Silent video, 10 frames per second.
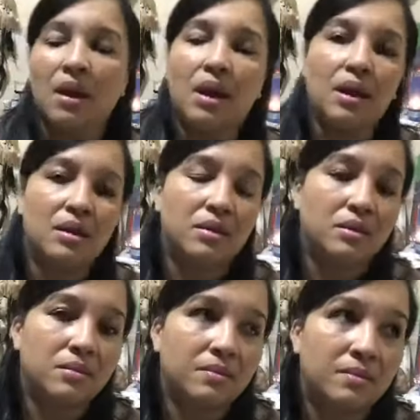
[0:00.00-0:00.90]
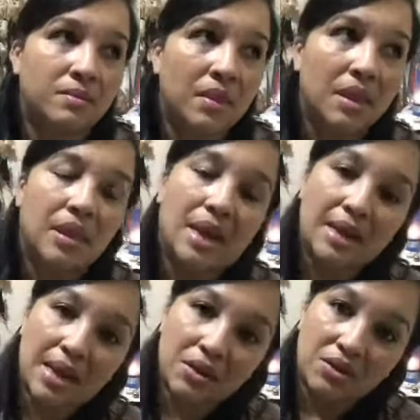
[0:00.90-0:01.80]
And that
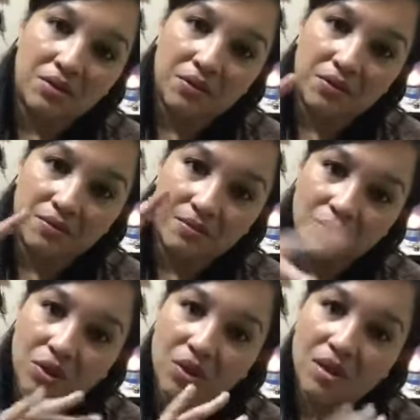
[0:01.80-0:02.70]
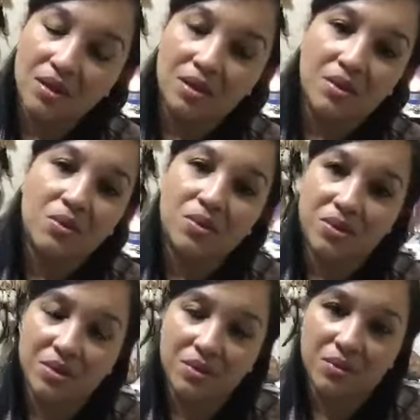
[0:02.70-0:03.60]
kind of talking, it will
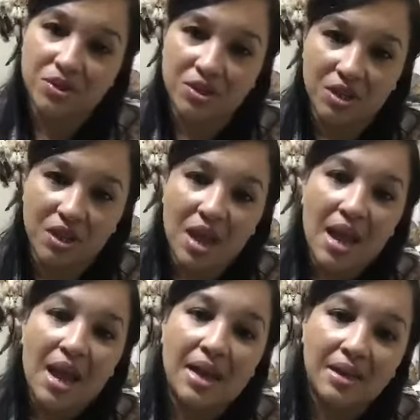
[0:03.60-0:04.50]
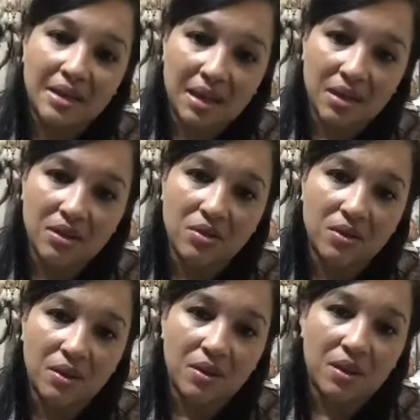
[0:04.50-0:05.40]
change. And thank you,
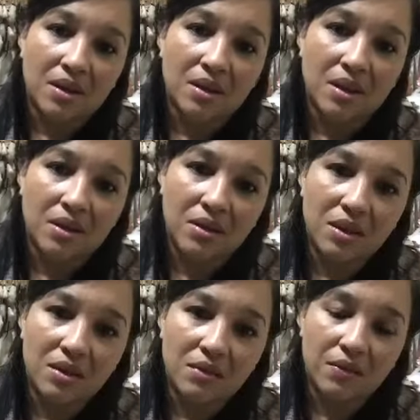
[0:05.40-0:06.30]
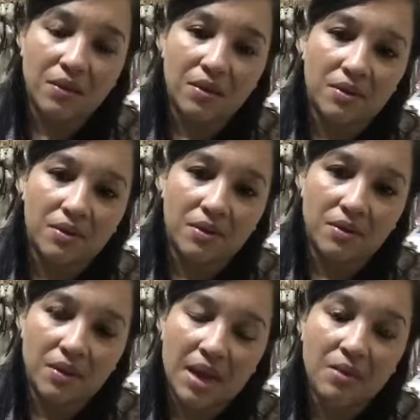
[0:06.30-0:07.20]
sweetie. Thank you for.
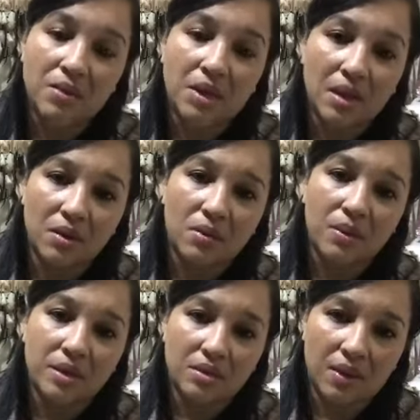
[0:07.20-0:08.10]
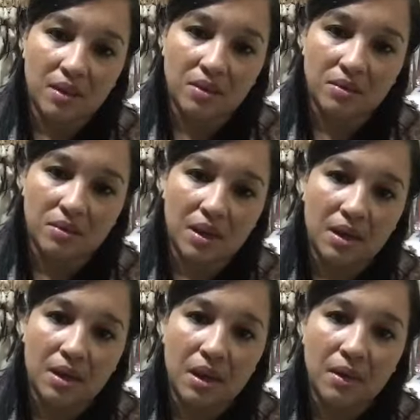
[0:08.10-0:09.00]
I always try to.
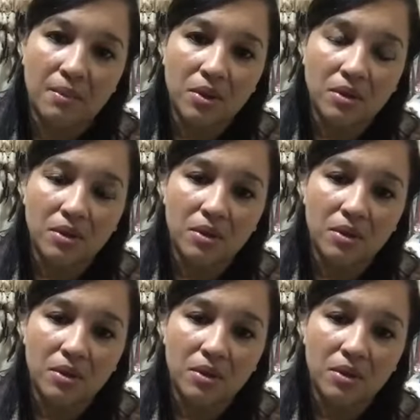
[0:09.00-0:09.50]
I'm not.